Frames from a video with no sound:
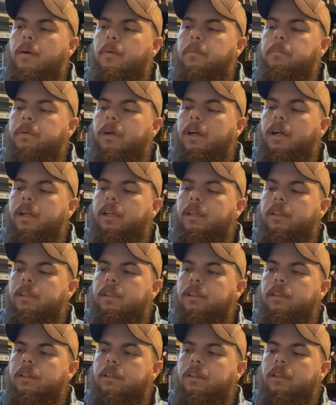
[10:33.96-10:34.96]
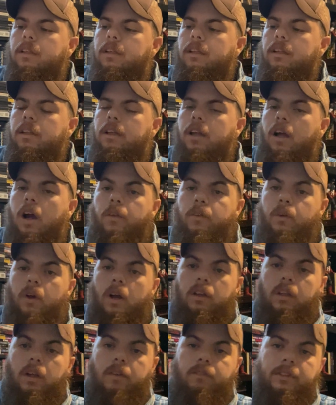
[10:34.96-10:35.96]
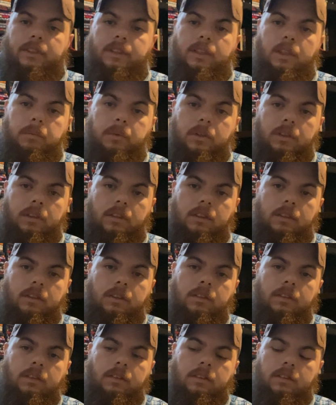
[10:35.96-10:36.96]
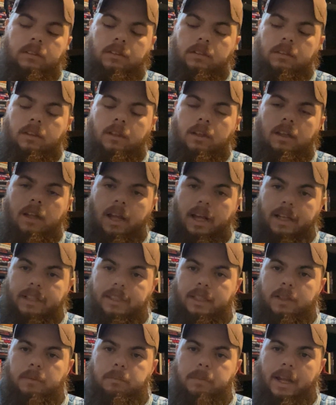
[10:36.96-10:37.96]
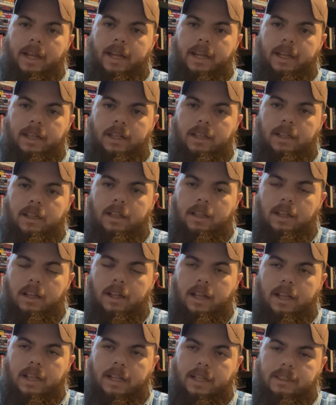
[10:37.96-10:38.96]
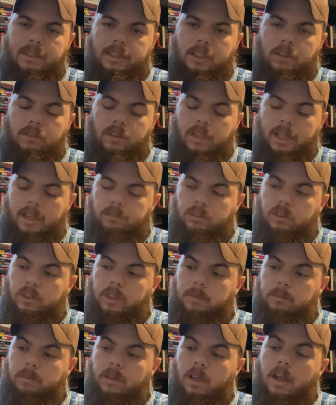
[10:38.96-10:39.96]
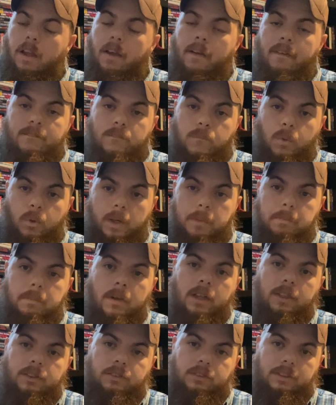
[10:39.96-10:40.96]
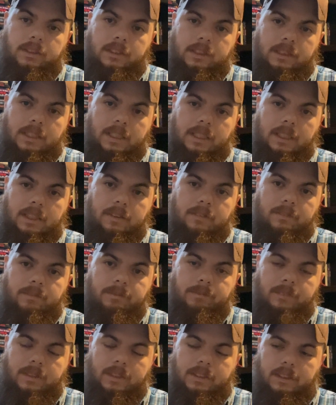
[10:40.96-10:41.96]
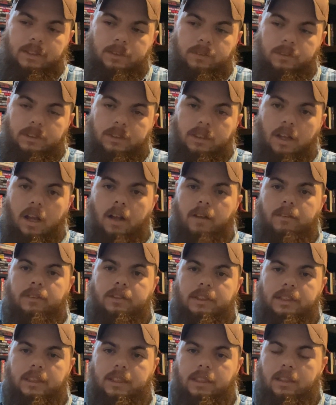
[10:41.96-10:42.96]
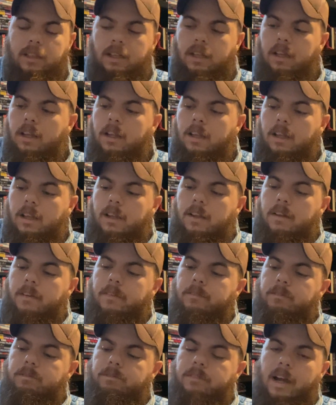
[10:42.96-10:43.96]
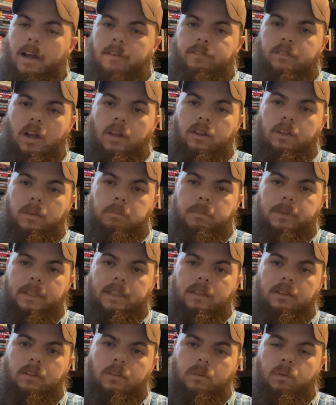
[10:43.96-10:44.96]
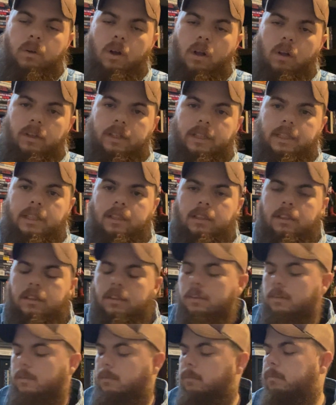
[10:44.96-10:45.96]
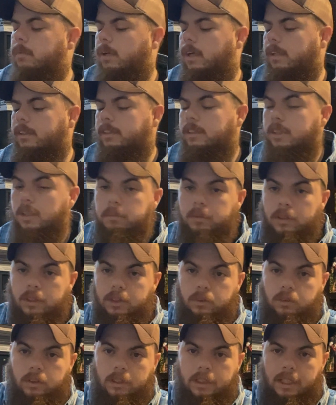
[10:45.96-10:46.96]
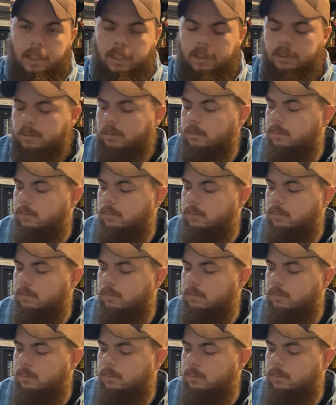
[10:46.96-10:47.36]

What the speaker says: But although I love the Steelbook, I did pay, like I said on the live stream, $40 for this thing. And this was obviously $5 bin quality, but the Steelbook is really nice.